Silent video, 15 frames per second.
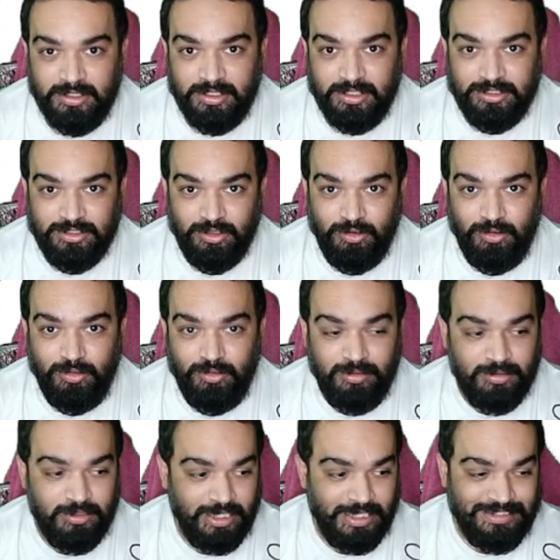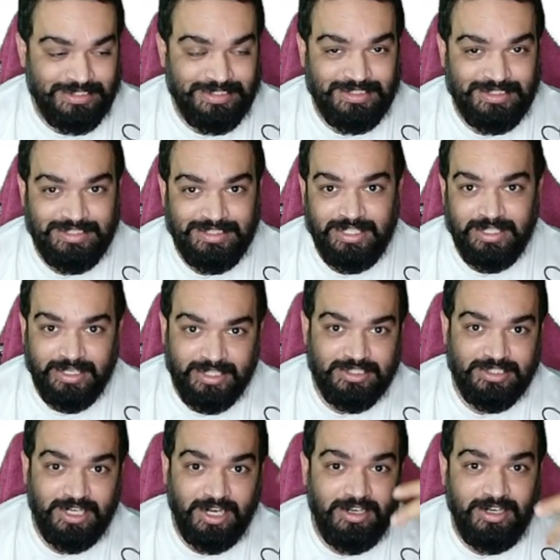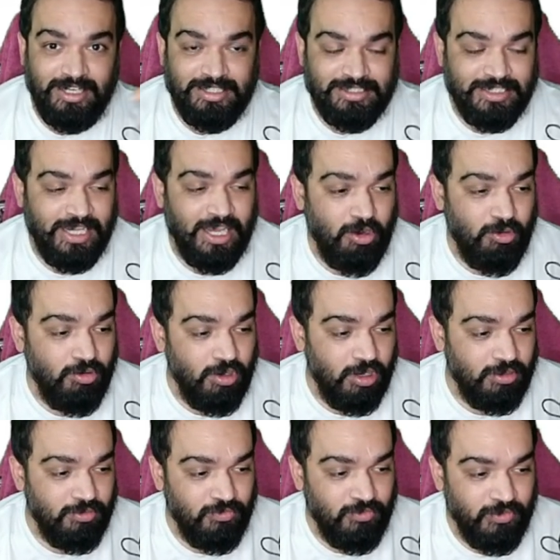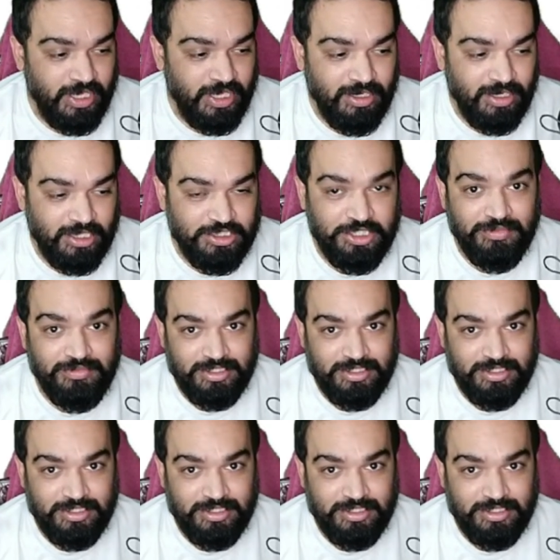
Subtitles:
So let's get started and see how we can achieve